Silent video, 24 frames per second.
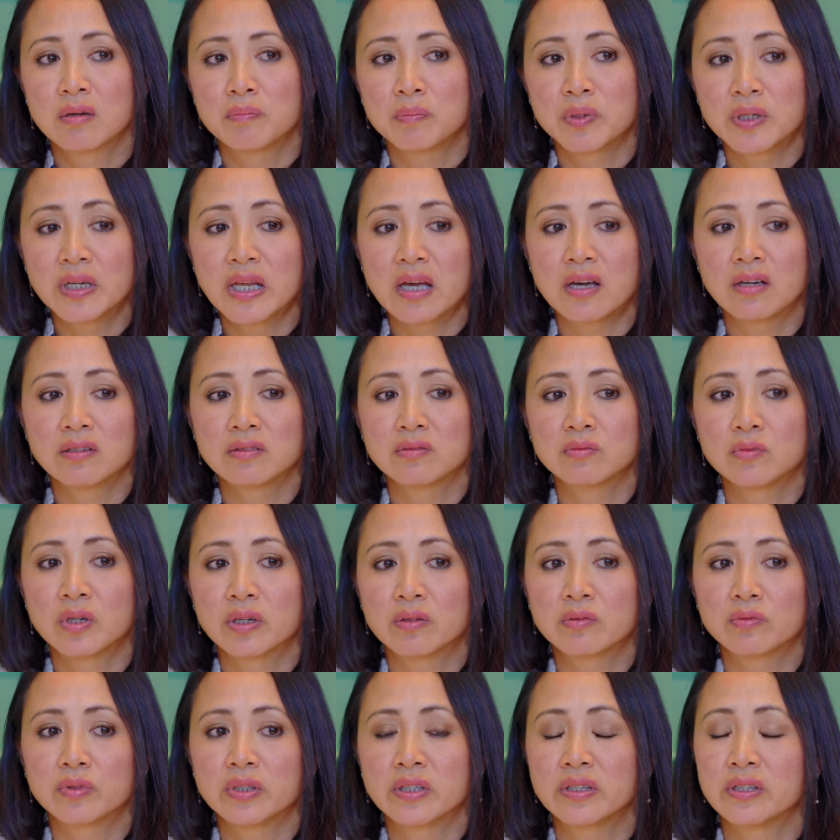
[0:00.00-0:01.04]
put out
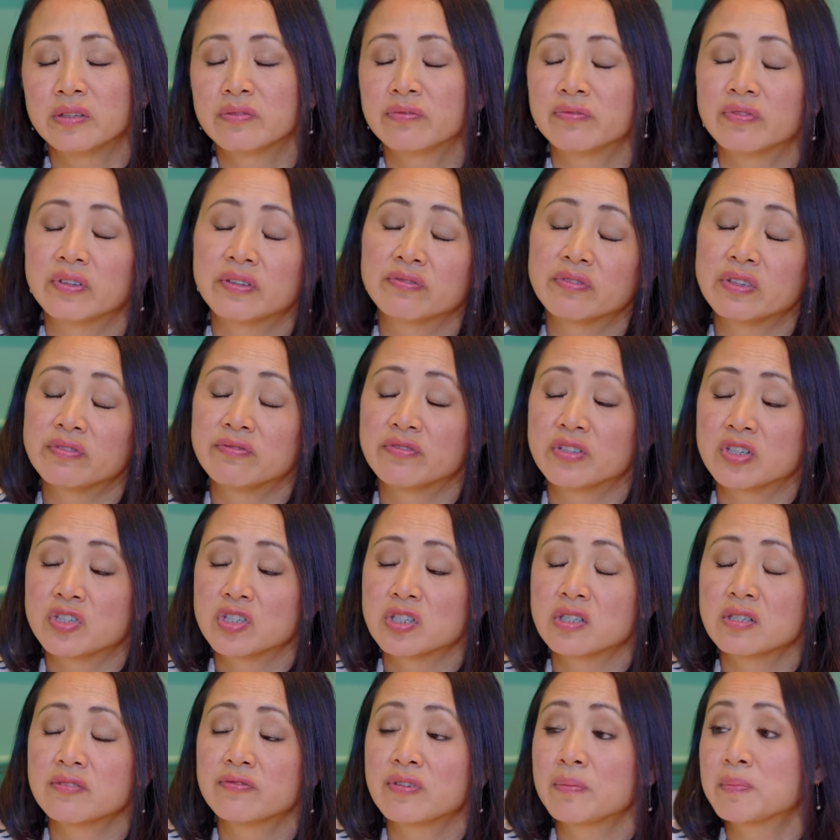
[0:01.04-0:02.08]
what we've
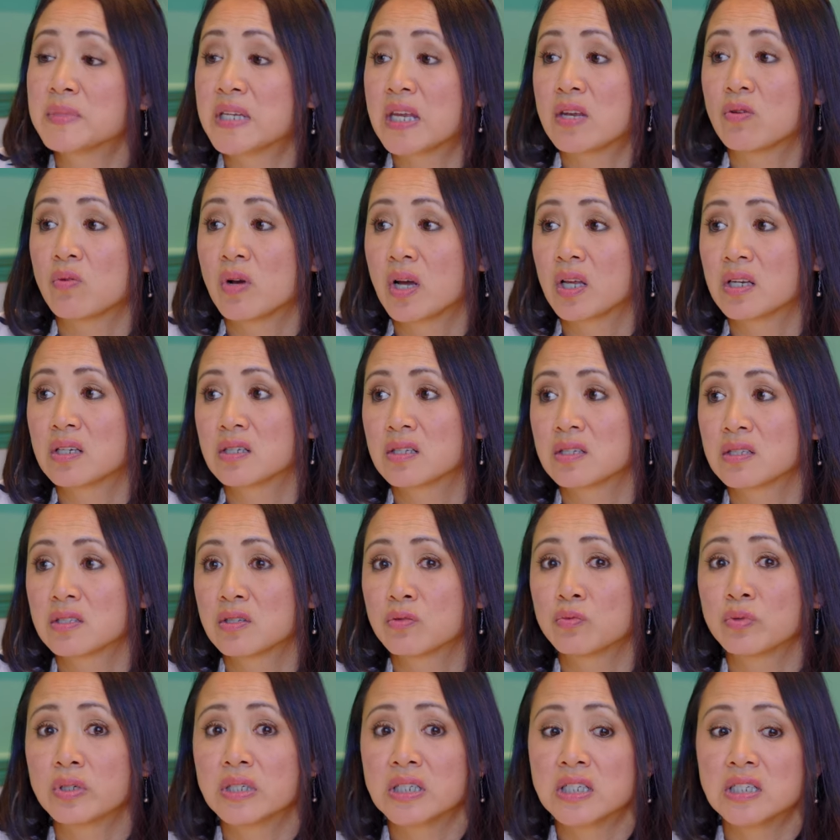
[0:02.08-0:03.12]
envisioned from day one. So
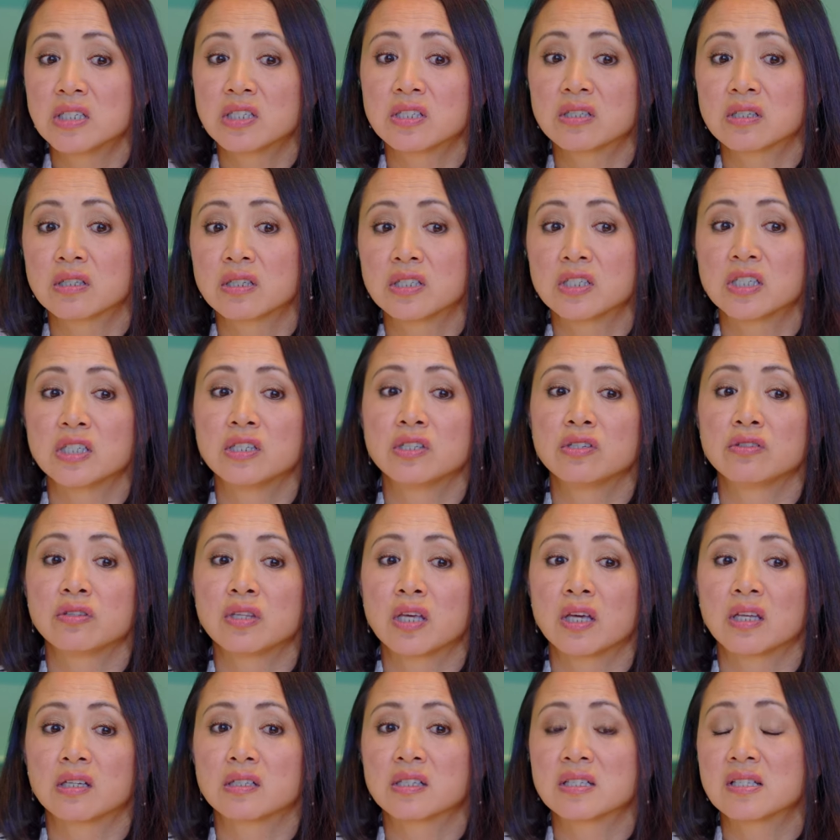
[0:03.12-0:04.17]
we need to continue
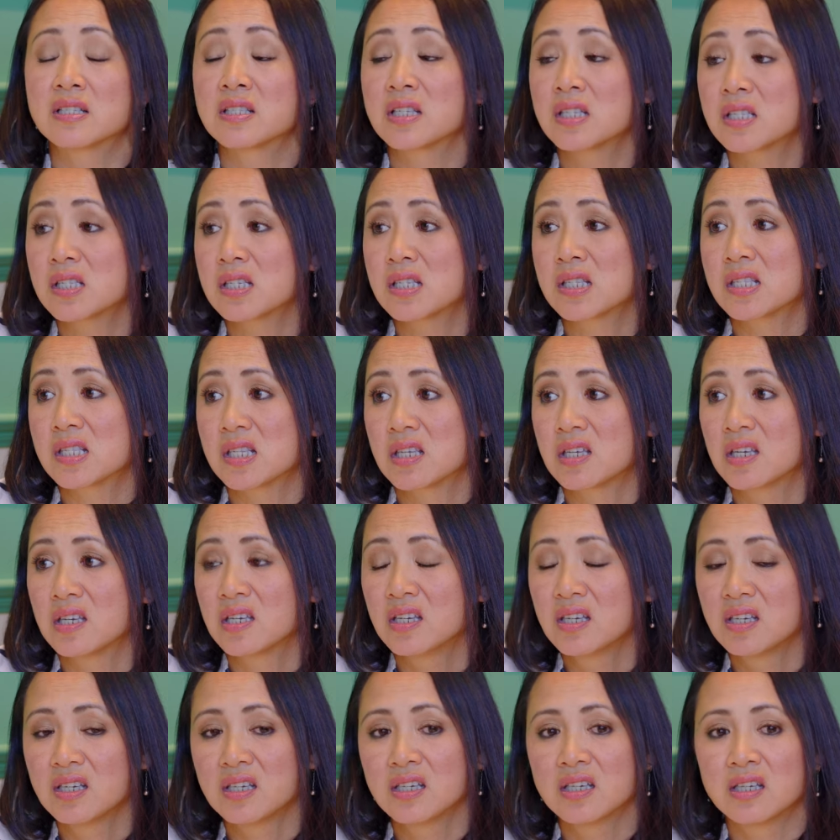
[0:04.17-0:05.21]
that consistency
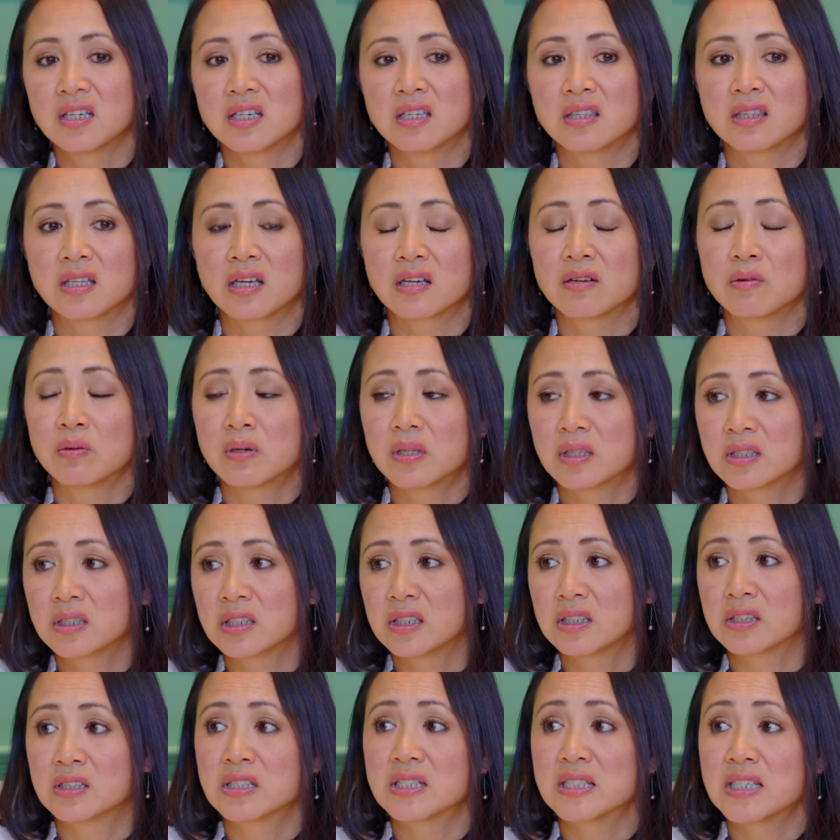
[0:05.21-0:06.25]
and that
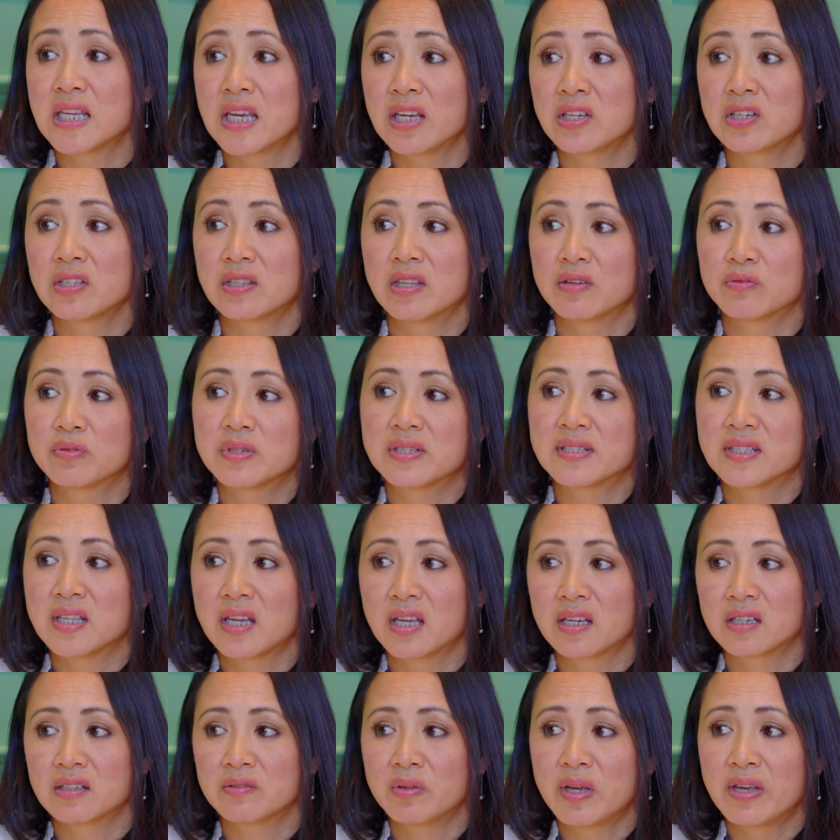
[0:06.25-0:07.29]
quality and the standard that we
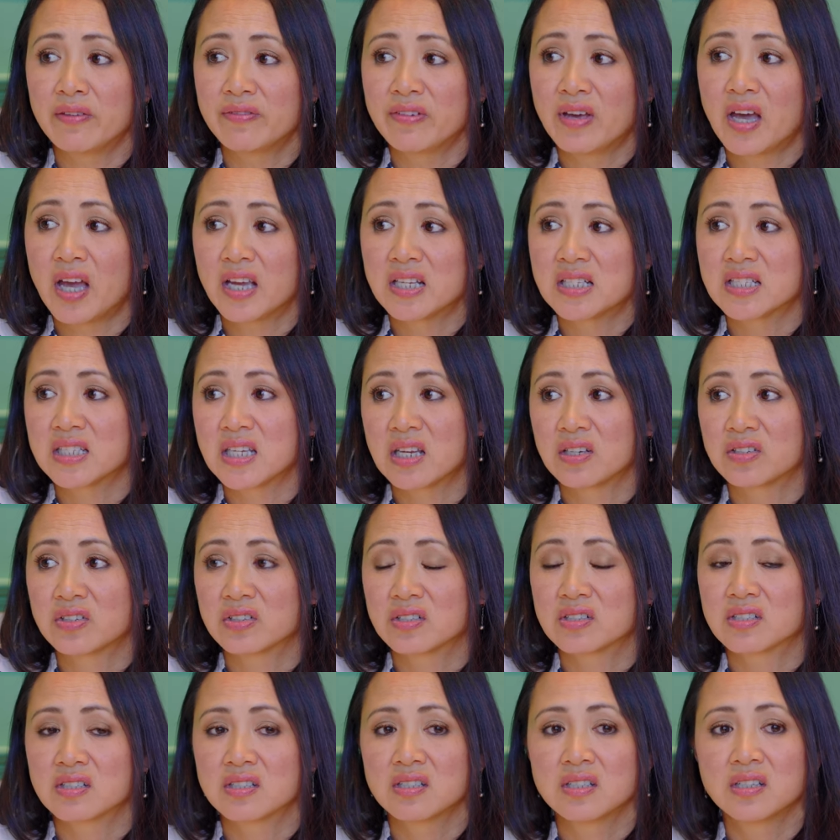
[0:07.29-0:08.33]
set. We have high
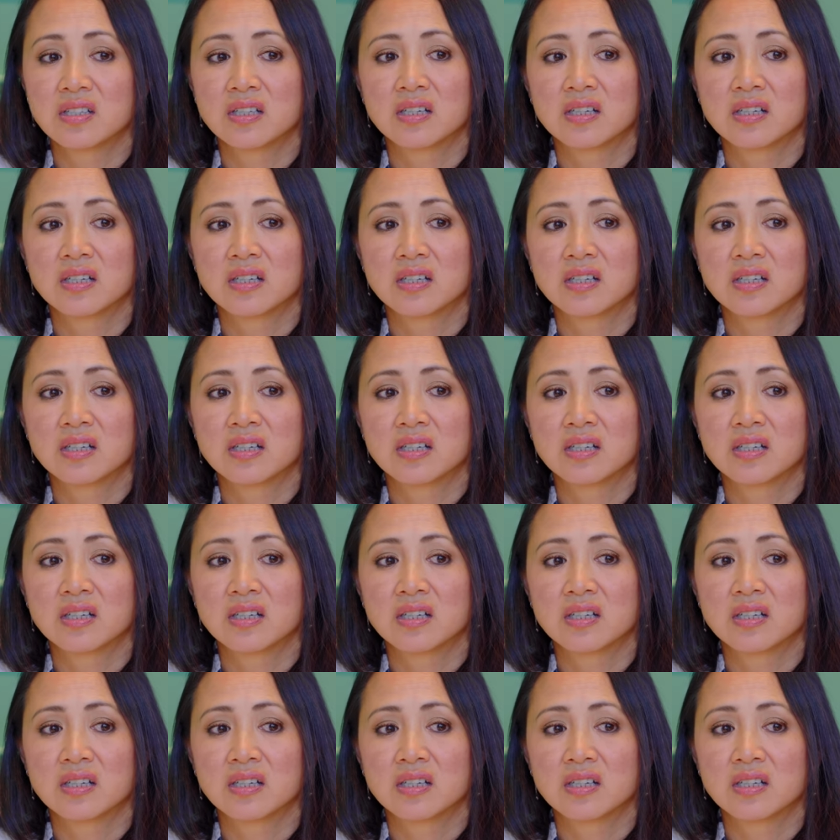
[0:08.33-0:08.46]
standards.